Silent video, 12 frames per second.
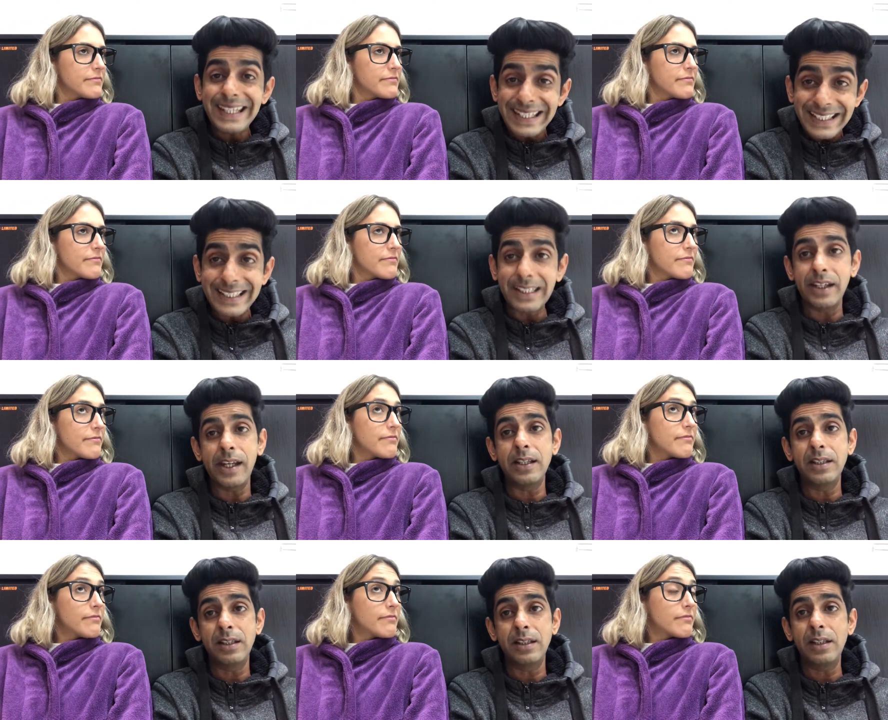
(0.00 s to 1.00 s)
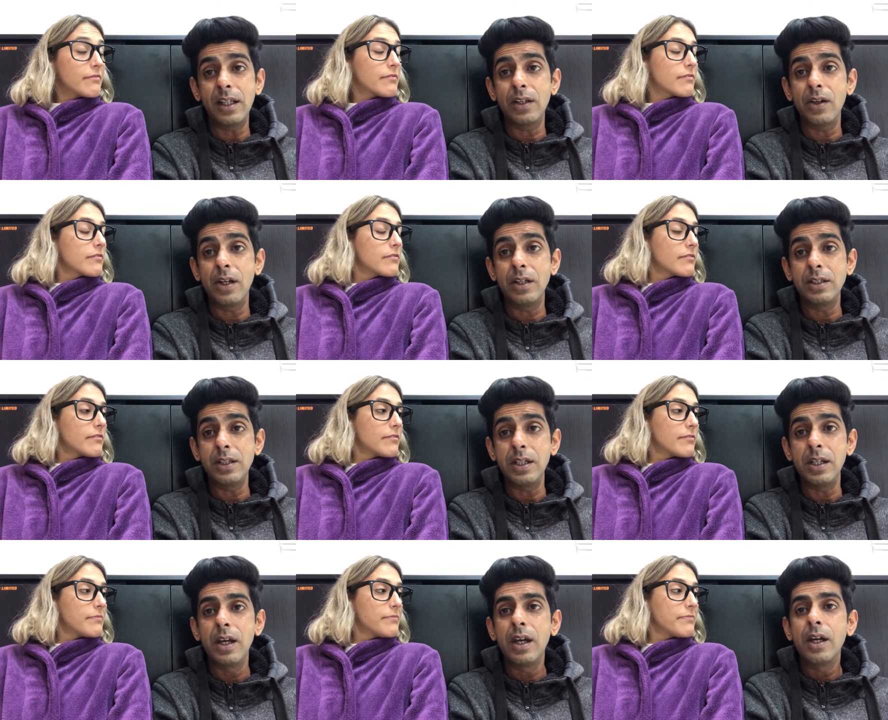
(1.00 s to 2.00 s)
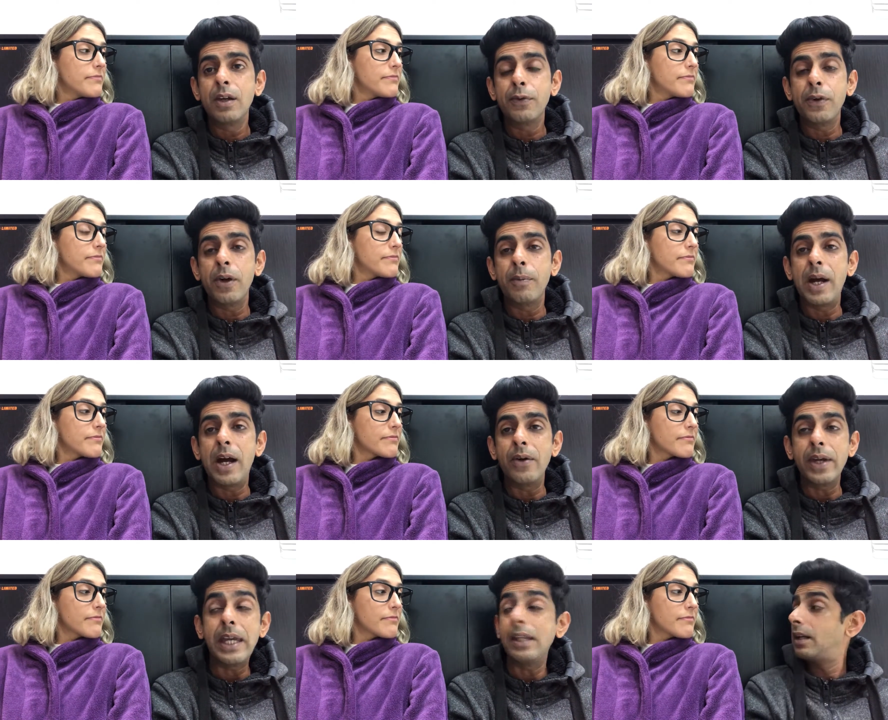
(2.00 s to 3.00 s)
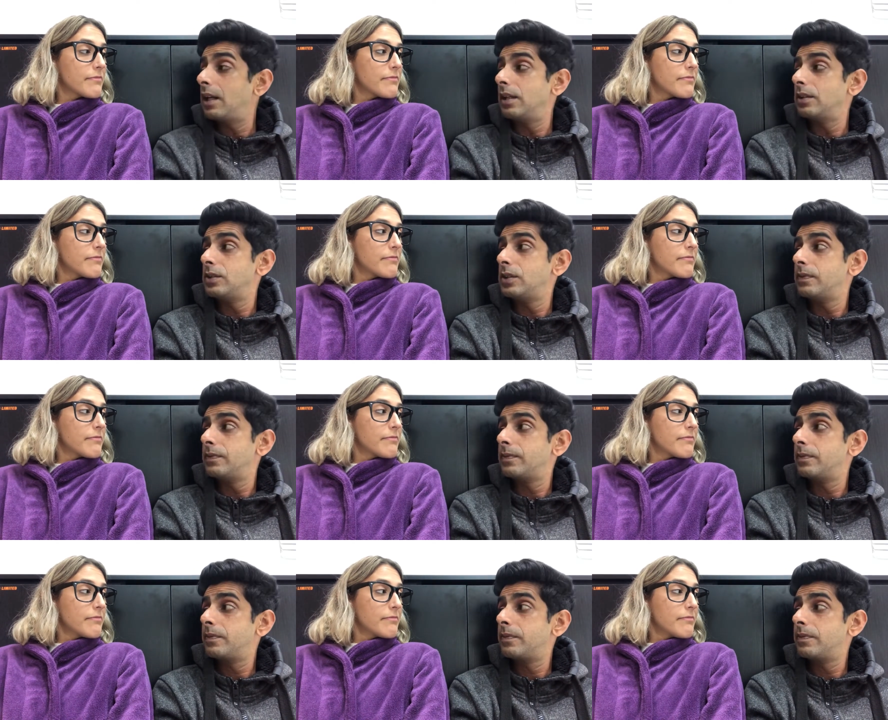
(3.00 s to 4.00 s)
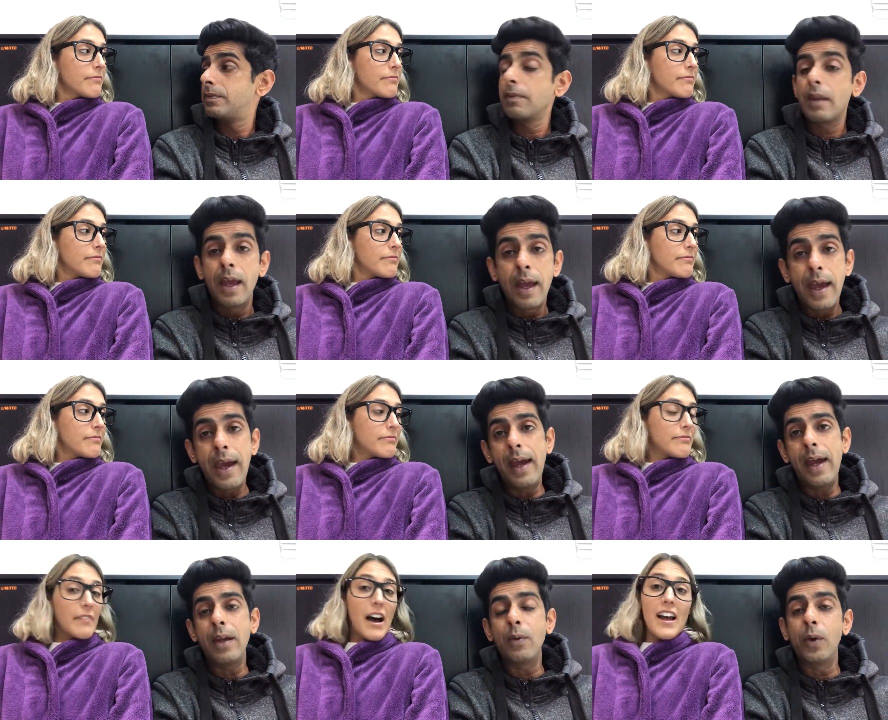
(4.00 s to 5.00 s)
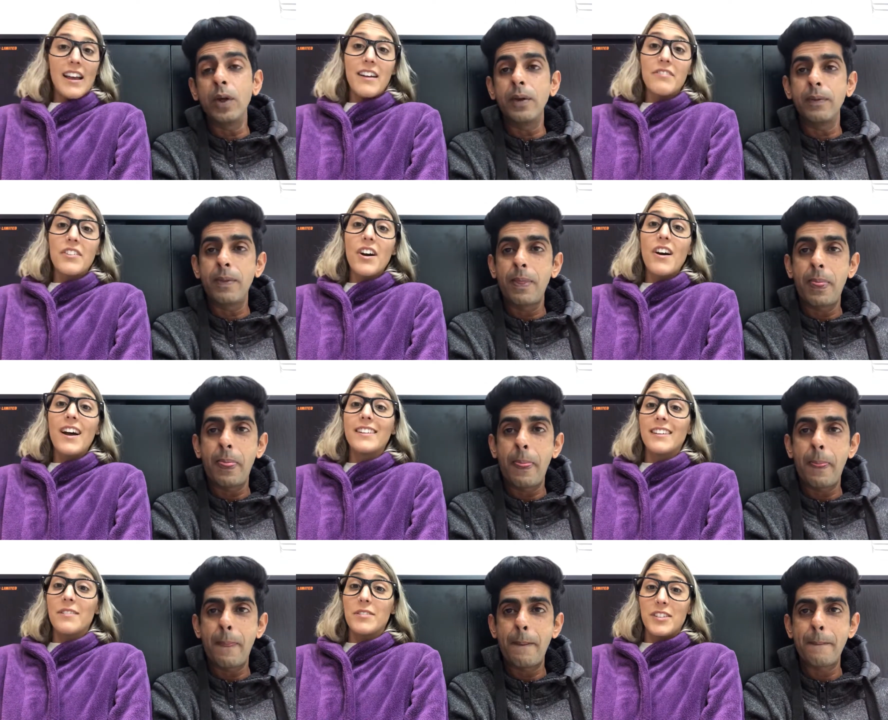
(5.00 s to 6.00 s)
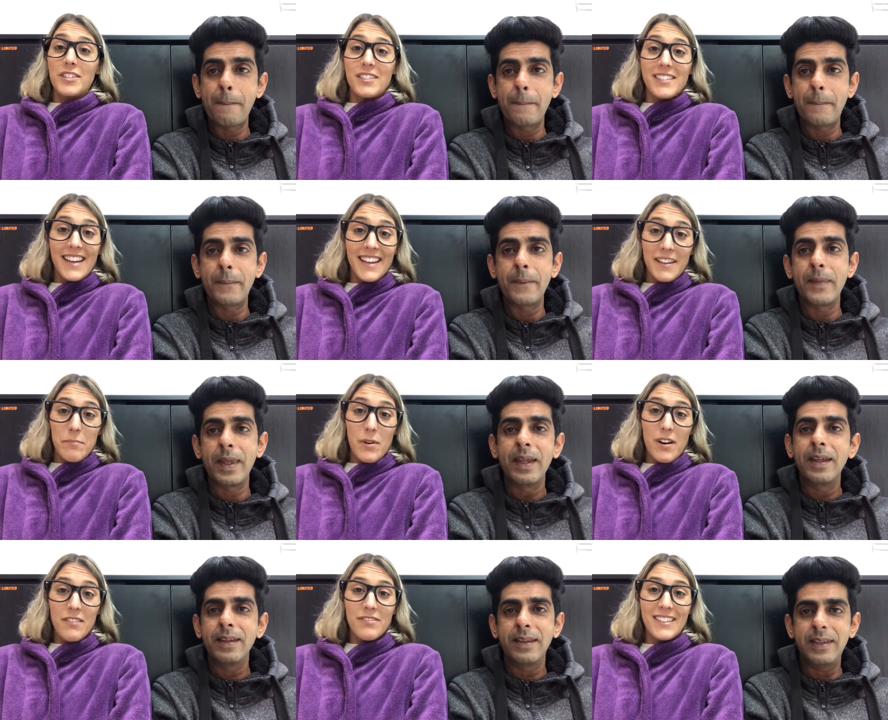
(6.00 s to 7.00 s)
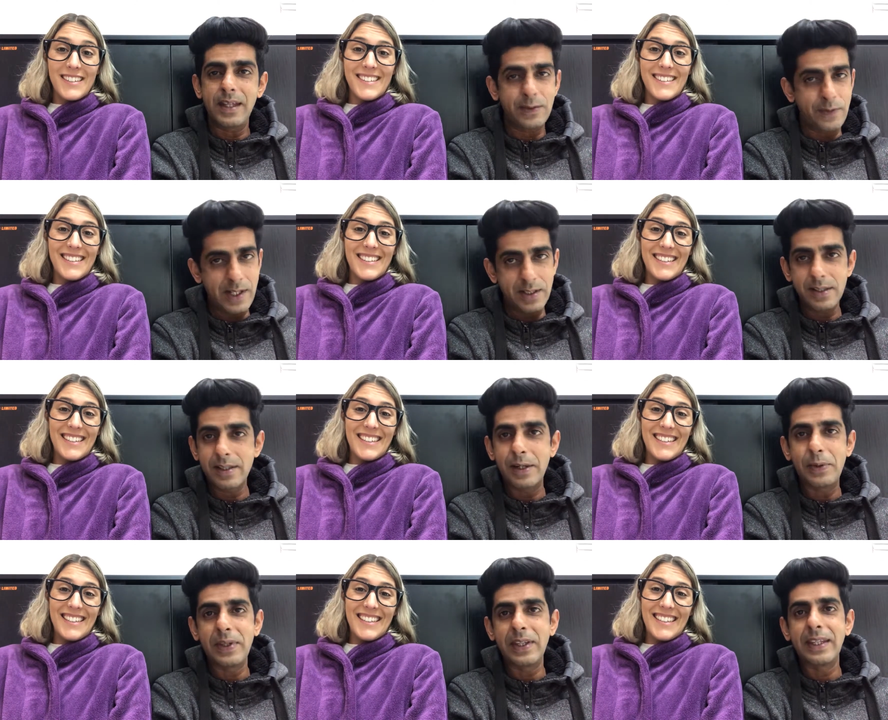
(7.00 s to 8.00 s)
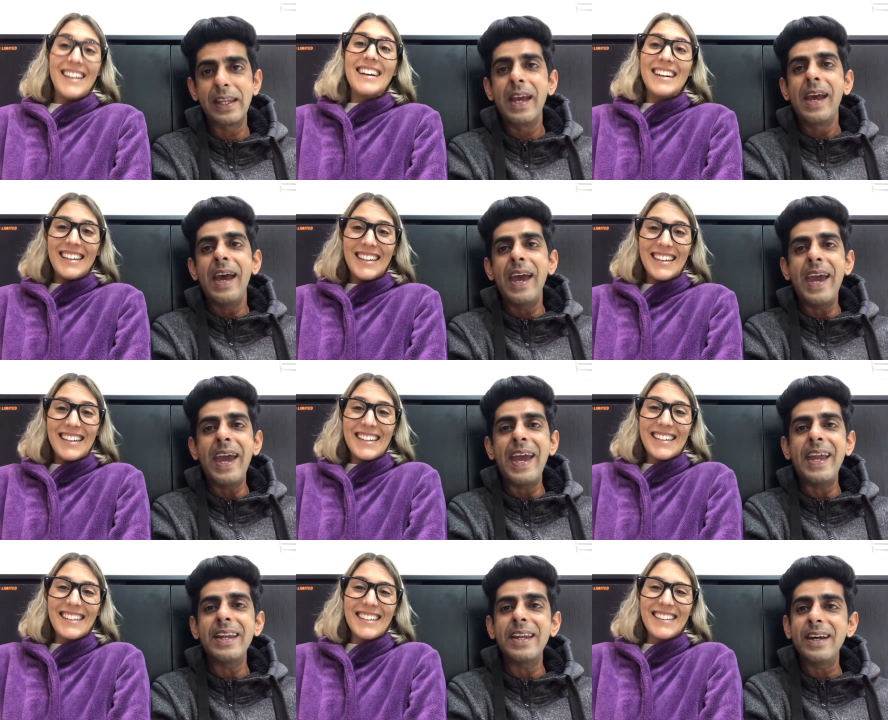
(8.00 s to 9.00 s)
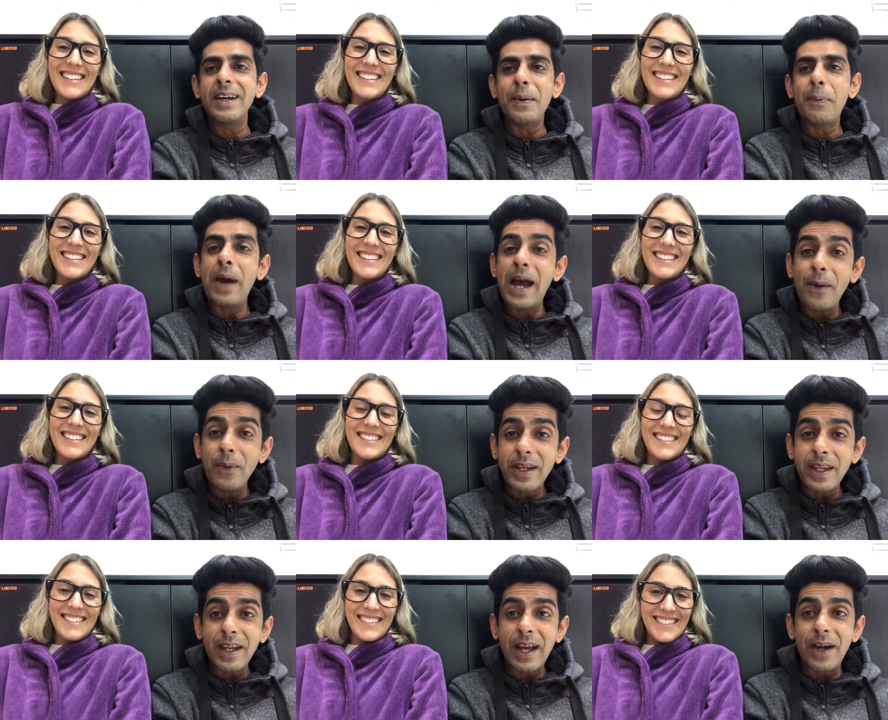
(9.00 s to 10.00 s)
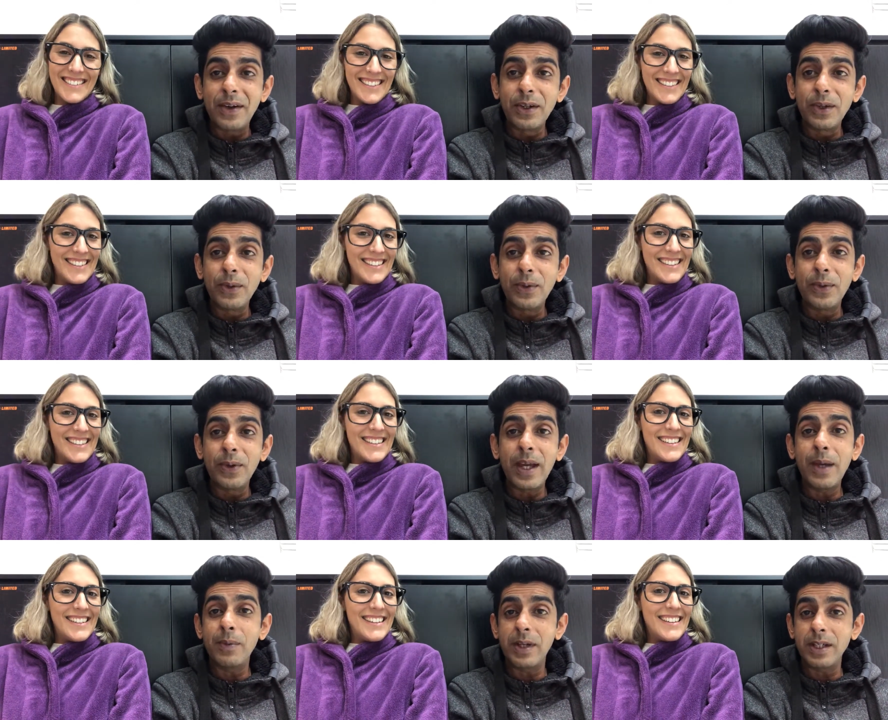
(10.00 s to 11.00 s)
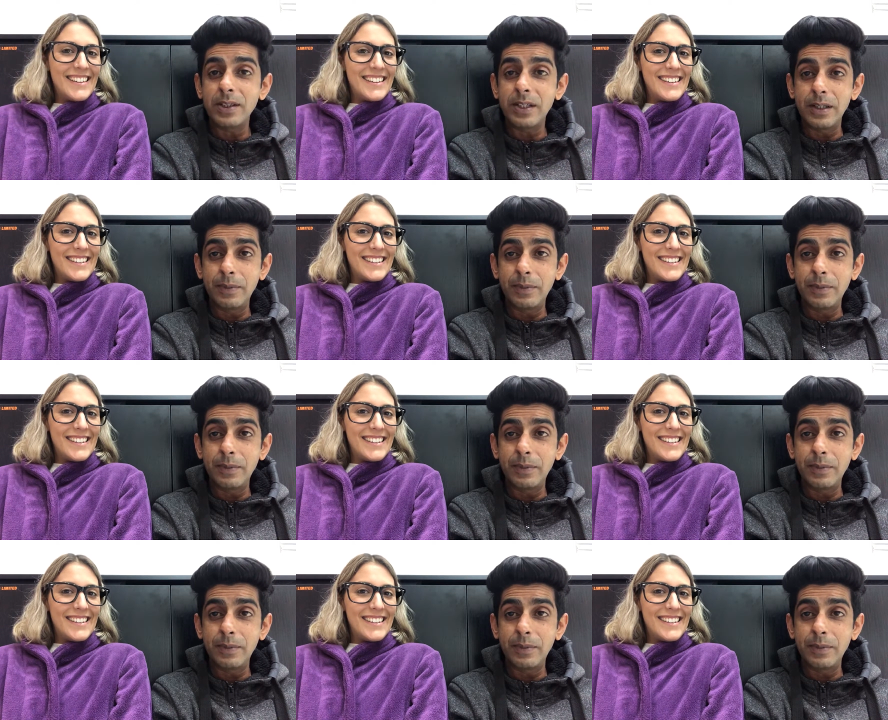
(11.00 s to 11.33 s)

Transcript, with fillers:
Speaker 1: integrated technology from our N range. And I have
Speaker 2: no idea what you're saying, Prof.
Speaker 1: That's fine, just go with it. And uh, powering our new M Range